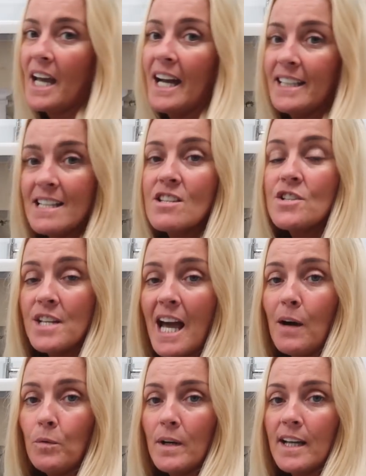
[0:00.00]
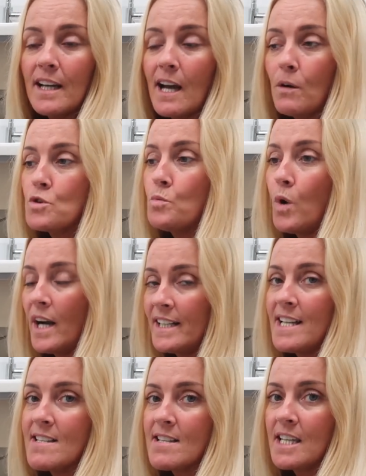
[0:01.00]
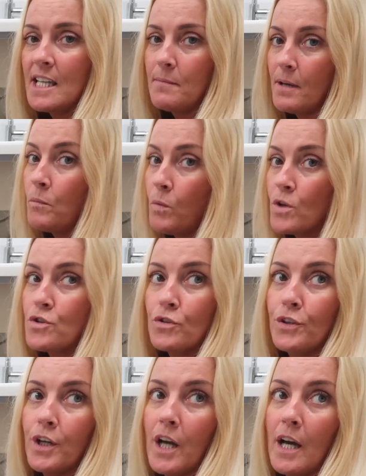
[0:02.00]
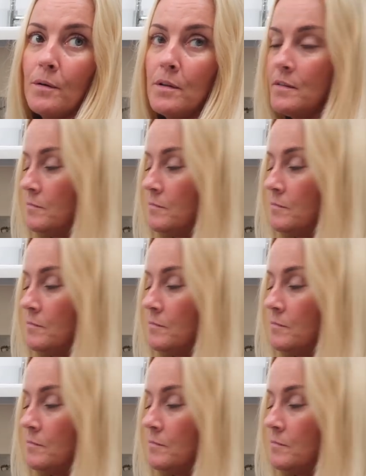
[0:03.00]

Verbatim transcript: I need to now work out what I need to keep and what's going to go,